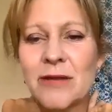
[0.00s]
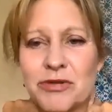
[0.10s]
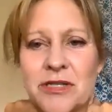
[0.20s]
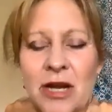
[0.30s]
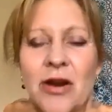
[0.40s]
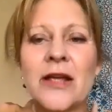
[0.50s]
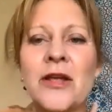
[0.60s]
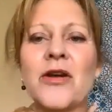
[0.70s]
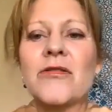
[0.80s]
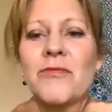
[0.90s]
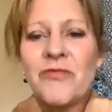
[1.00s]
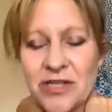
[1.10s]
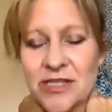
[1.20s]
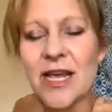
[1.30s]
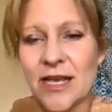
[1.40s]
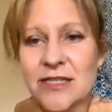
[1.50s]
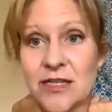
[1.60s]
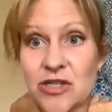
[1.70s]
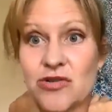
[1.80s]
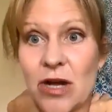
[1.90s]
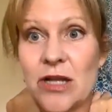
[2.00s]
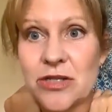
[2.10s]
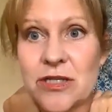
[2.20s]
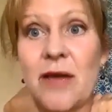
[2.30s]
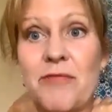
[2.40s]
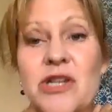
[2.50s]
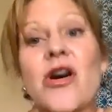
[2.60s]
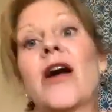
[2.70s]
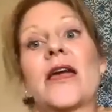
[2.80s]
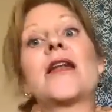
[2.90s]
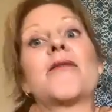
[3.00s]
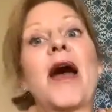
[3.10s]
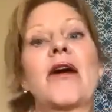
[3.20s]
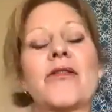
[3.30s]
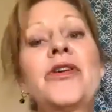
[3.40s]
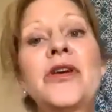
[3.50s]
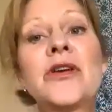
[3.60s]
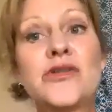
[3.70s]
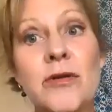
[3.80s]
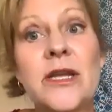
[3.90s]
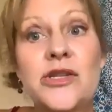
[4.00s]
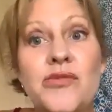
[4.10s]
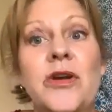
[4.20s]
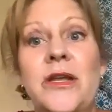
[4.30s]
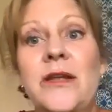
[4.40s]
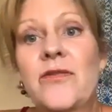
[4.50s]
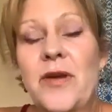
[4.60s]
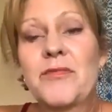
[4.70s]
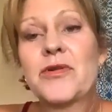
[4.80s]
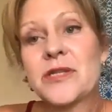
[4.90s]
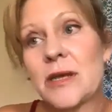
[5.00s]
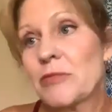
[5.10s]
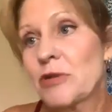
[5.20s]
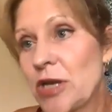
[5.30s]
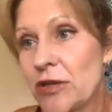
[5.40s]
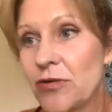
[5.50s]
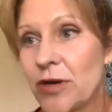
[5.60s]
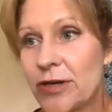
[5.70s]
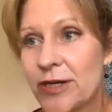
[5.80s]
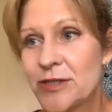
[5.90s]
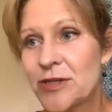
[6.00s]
psychics and astrologers have been talking about 2020, November, December, January. So,